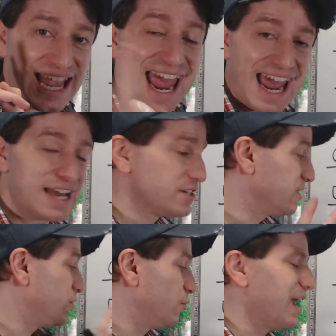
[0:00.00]
and
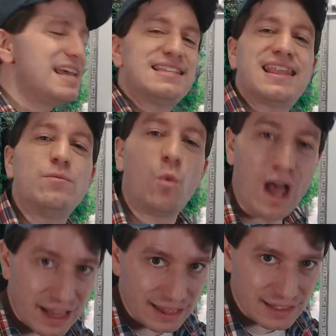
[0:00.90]
raise them
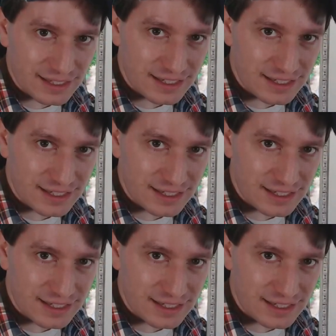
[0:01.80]
well.